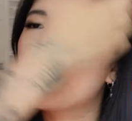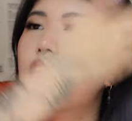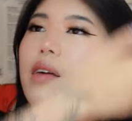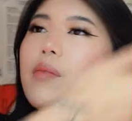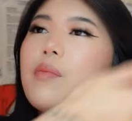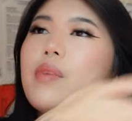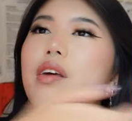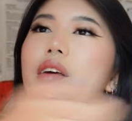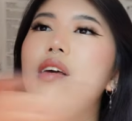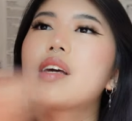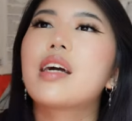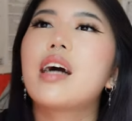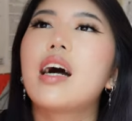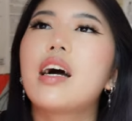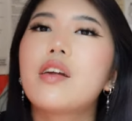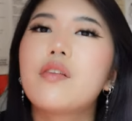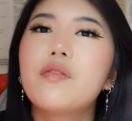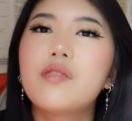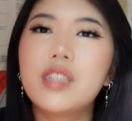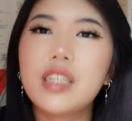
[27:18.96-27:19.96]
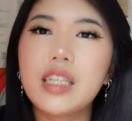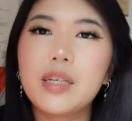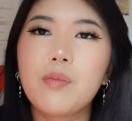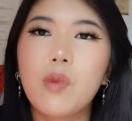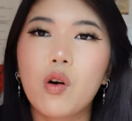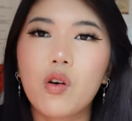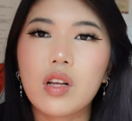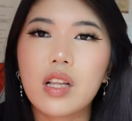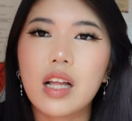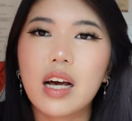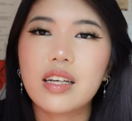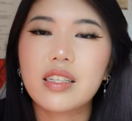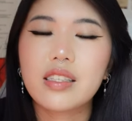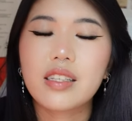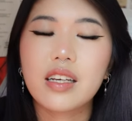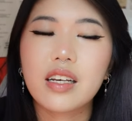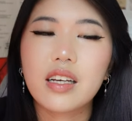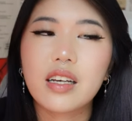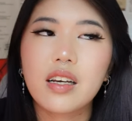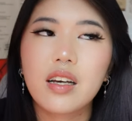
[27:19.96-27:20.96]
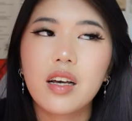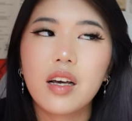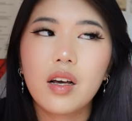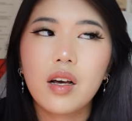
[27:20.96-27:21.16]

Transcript: It can be kind of demoralizing,